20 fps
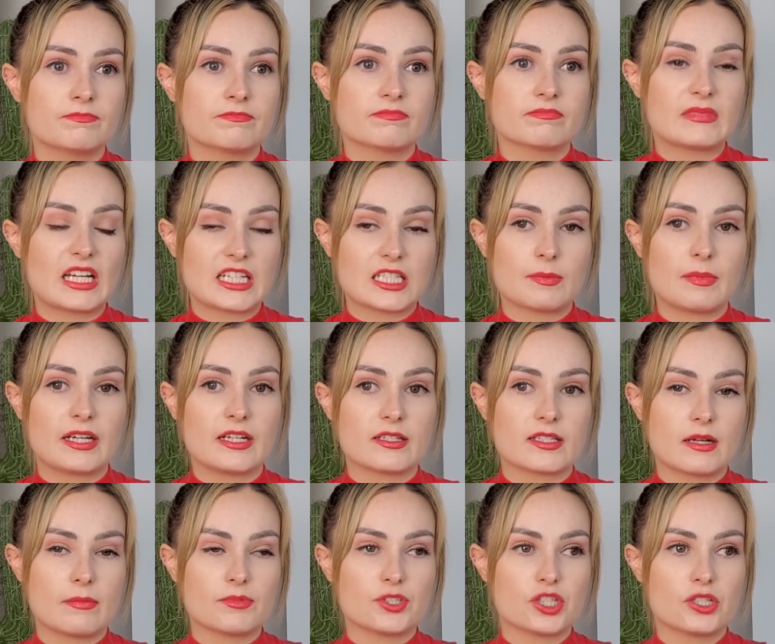That's my
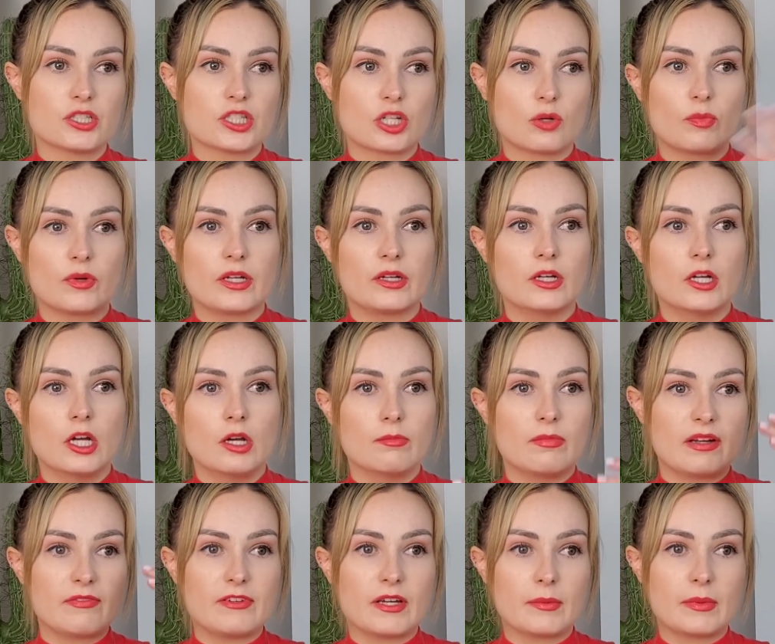assumption. So
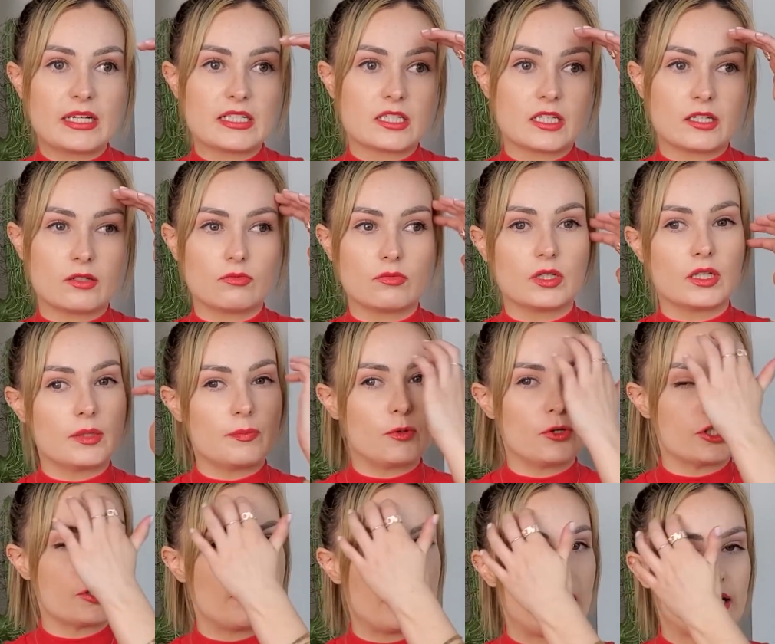my family had to like really
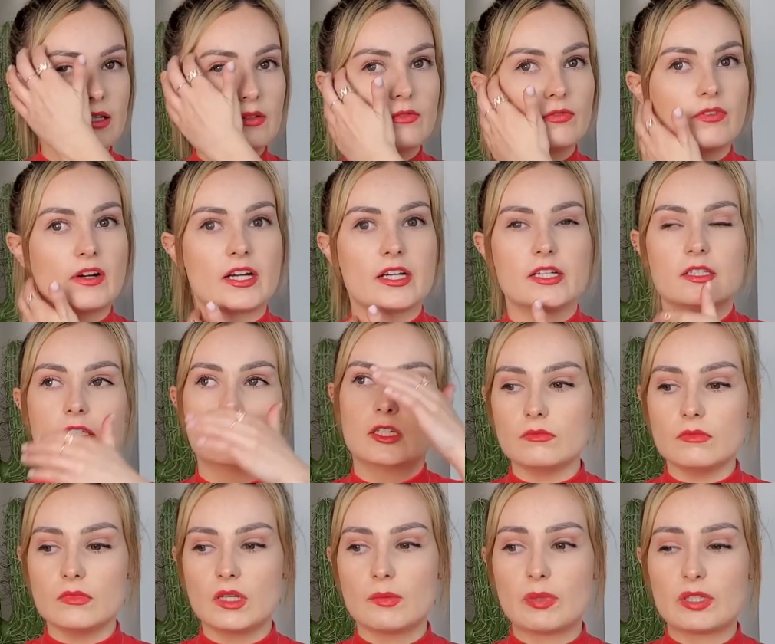push back and fight.
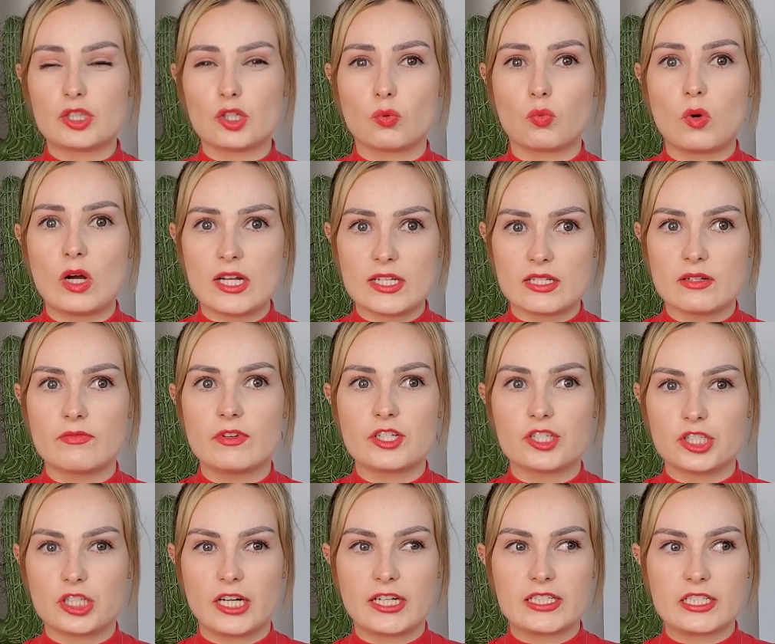But there was a
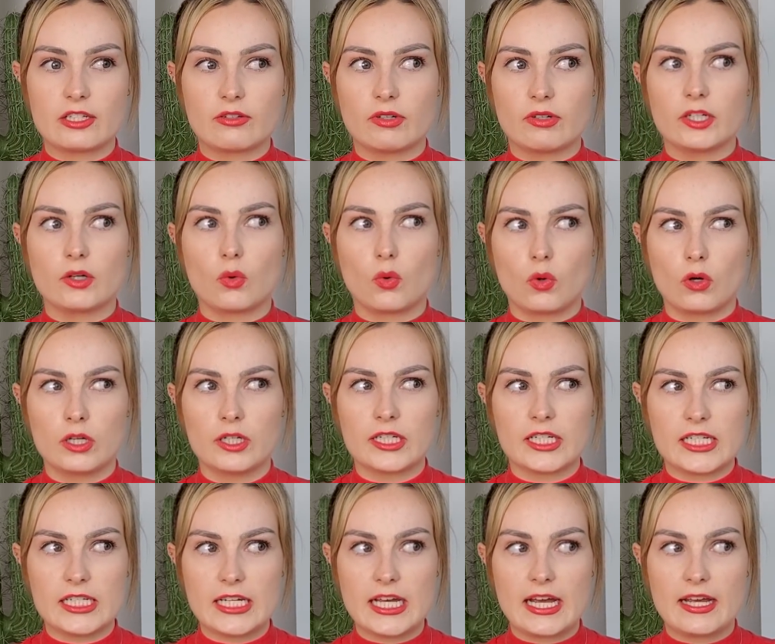vision itinerant or an
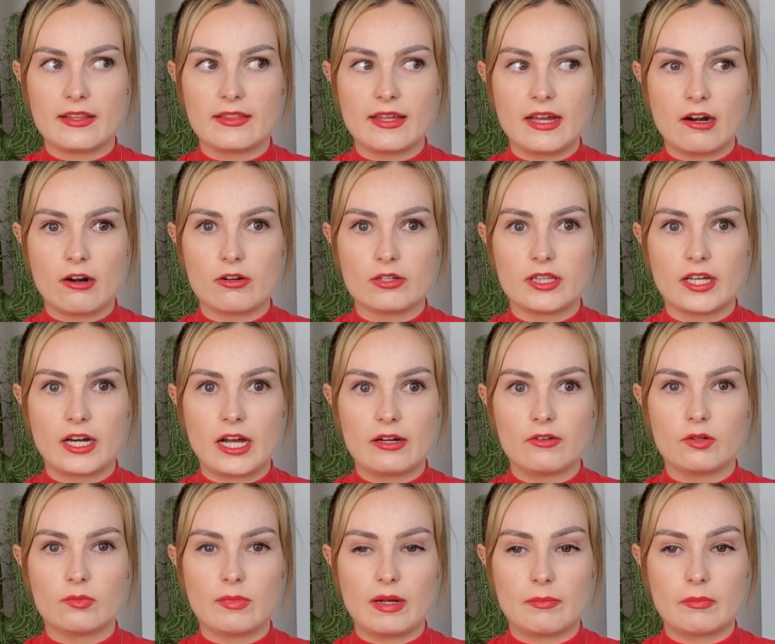EA there that I
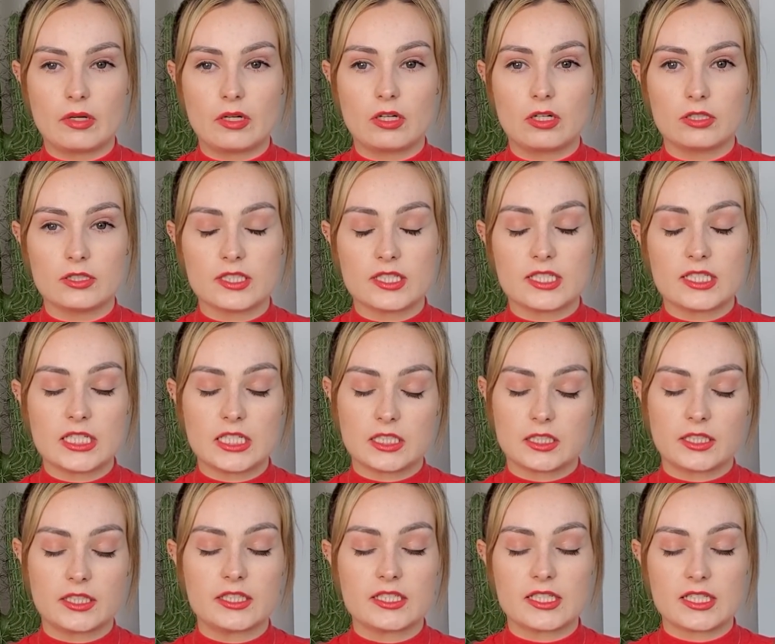remember her
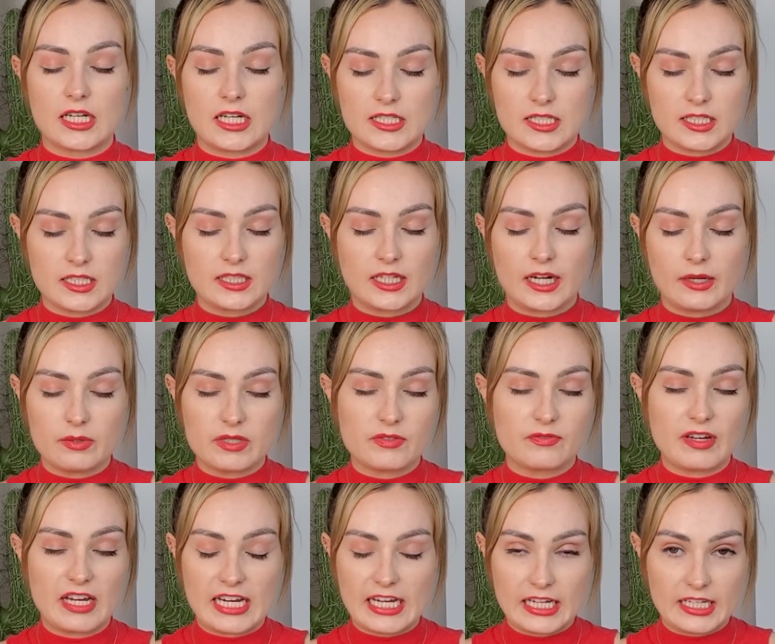distinctly discussing that I was
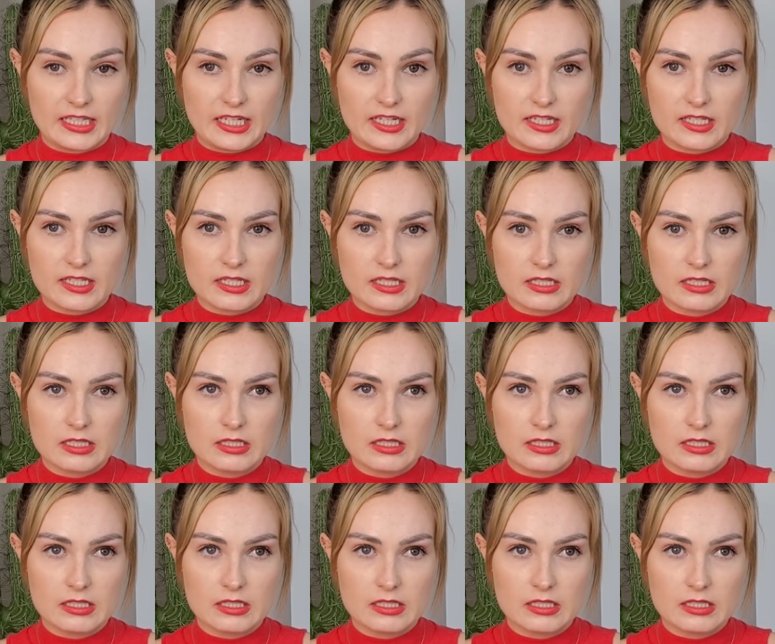faking this